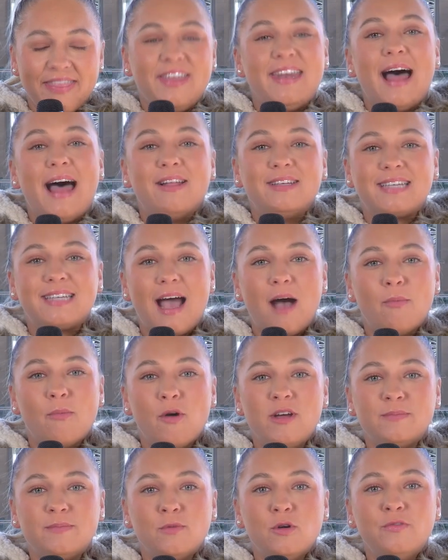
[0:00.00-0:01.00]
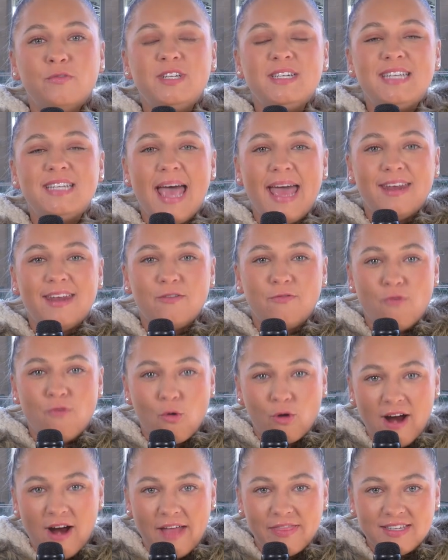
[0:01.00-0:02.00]
the Dallas Cowboys moved to
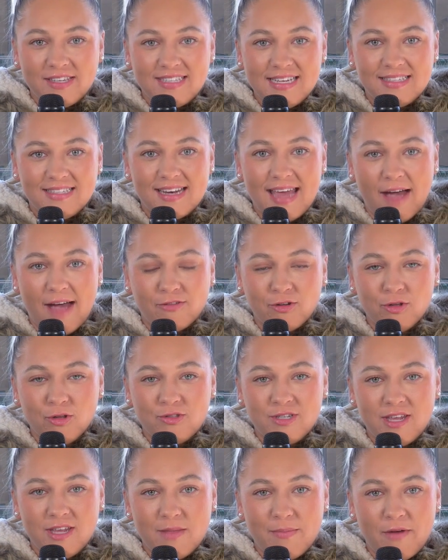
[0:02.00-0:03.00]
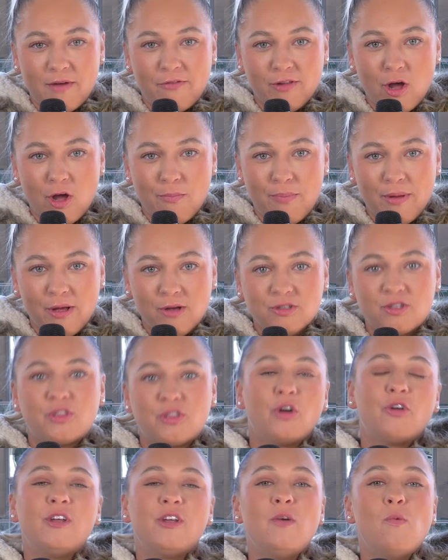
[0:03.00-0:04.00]
10-4 on the season after losing to the Buffalo Bills
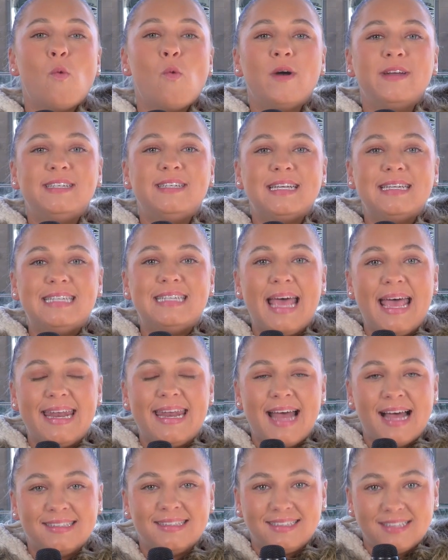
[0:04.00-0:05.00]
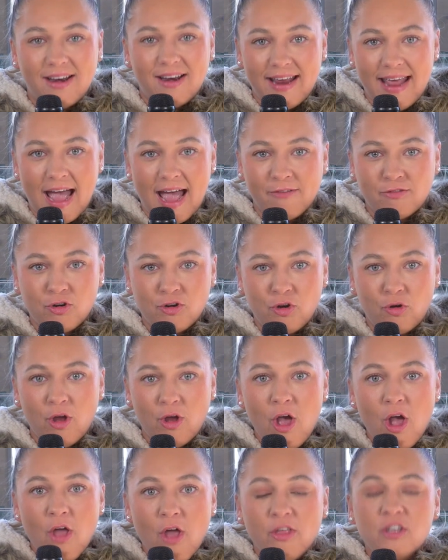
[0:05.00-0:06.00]
31-10 on Sunday afternoon.
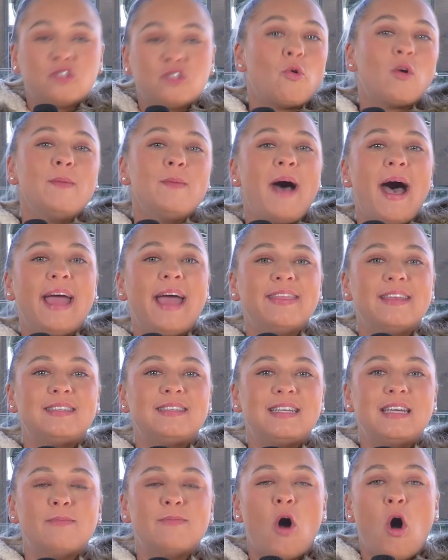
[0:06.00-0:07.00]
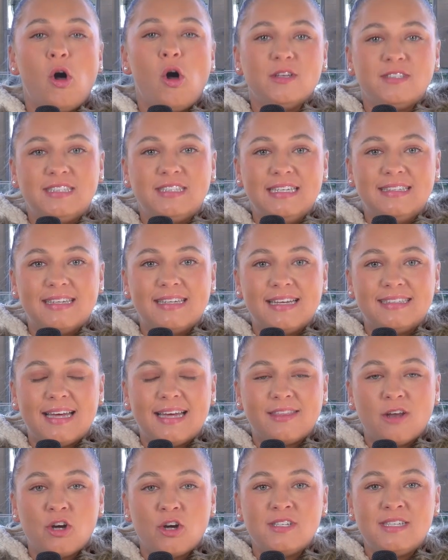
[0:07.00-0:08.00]
The story behind this team all season is
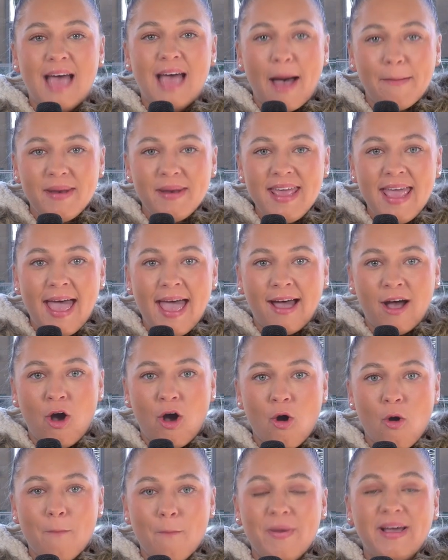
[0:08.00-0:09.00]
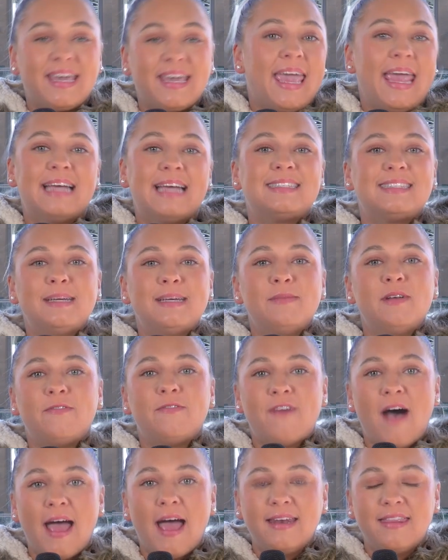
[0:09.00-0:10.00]
that they're dominant at home but can't seem to
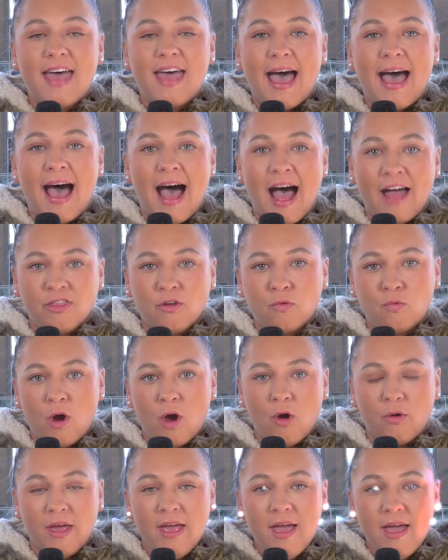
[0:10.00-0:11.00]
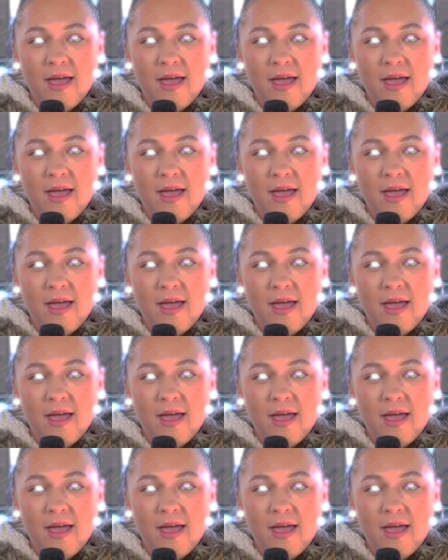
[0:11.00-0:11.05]
find that on the road.